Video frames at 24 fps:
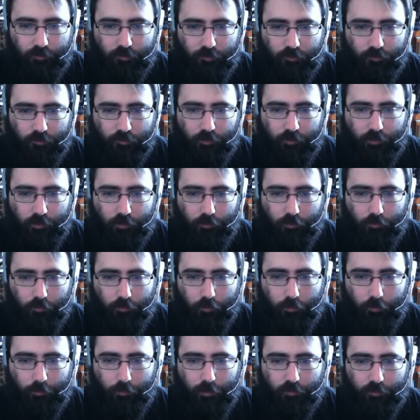See,
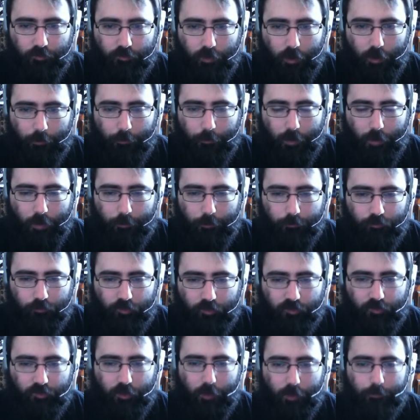because I'm I'm
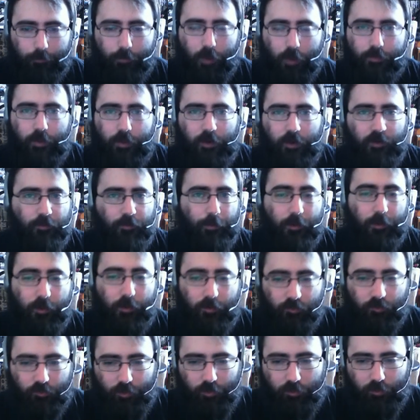just I'm not that
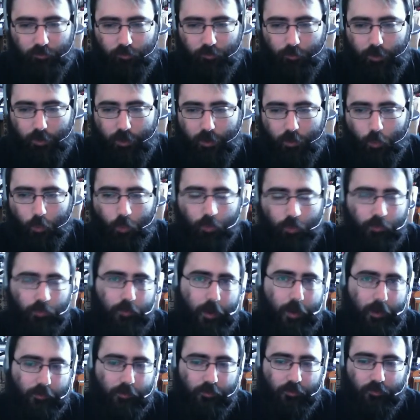experienced yet, so I can't order
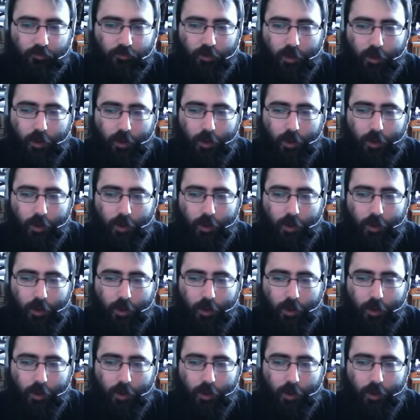tests.